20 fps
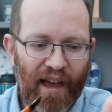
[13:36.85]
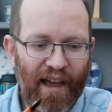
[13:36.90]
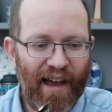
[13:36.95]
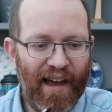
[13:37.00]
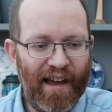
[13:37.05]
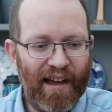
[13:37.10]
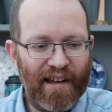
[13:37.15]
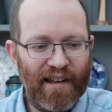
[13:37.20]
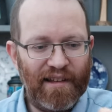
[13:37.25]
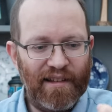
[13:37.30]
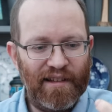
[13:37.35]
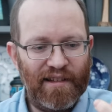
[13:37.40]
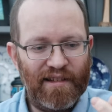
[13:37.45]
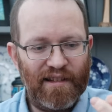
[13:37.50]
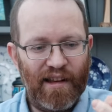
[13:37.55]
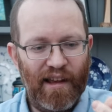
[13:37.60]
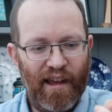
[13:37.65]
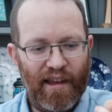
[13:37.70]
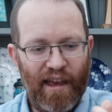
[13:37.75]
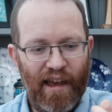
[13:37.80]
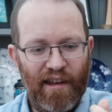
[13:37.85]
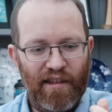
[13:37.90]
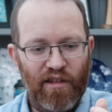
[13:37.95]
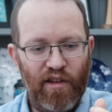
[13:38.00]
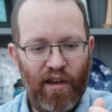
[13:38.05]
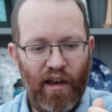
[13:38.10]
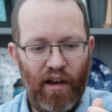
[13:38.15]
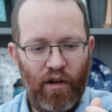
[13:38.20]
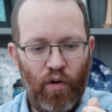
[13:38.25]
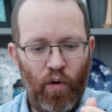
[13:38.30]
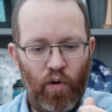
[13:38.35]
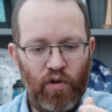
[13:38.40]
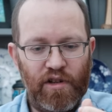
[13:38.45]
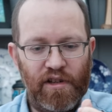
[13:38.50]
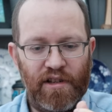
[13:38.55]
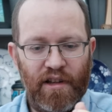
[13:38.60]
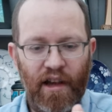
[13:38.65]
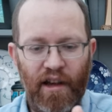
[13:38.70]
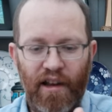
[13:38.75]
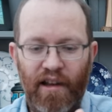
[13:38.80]
And again, you get a
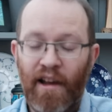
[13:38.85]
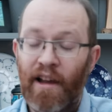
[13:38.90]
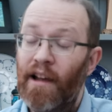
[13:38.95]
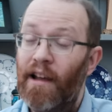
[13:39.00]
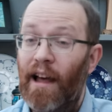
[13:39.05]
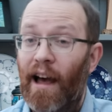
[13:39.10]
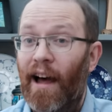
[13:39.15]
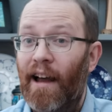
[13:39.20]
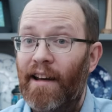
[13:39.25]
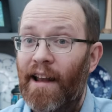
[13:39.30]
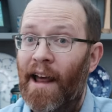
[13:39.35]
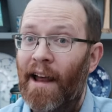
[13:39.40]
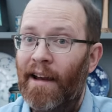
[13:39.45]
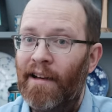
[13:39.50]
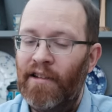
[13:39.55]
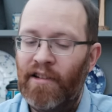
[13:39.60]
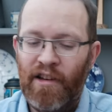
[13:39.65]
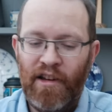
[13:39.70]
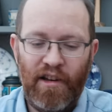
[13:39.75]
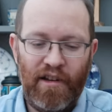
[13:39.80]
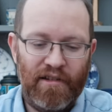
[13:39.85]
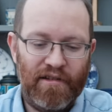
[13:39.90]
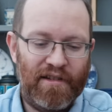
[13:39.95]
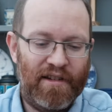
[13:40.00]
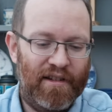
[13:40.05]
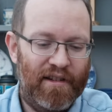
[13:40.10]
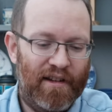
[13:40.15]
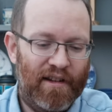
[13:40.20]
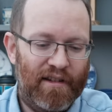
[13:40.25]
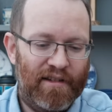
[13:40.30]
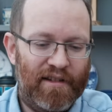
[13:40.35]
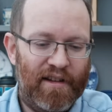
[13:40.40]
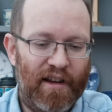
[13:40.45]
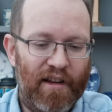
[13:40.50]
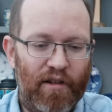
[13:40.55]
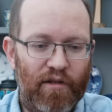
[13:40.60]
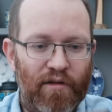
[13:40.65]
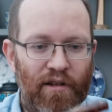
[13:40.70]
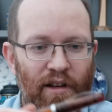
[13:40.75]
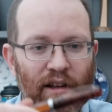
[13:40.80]
gorgeous color and hand turned.
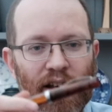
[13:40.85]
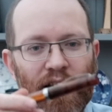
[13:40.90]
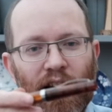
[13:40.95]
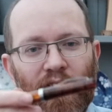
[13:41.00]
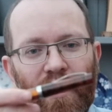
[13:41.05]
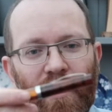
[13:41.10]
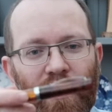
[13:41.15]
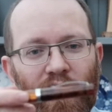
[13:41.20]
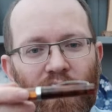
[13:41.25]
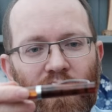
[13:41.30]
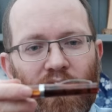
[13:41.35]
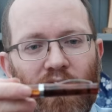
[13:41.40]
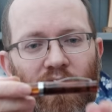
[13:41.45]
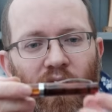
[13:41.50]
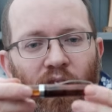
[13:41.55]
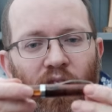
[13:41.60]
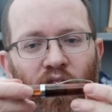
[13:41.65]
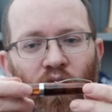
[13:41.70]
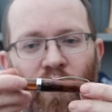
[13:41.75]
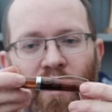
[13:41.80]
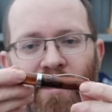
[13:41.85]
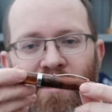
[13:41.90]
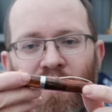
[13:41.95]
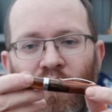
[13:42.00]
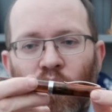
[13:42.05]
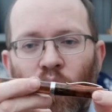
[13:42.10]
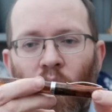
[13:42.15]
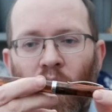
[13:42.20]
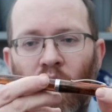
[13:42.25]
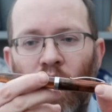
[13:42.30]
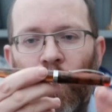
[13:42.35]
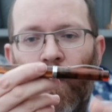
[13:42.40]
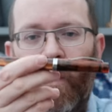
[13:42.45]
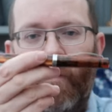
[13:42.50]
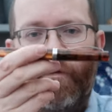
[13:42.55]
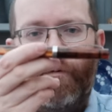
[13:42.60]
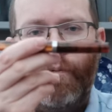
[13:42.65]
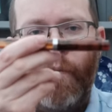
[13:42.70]
So you, are getting quite a lot of,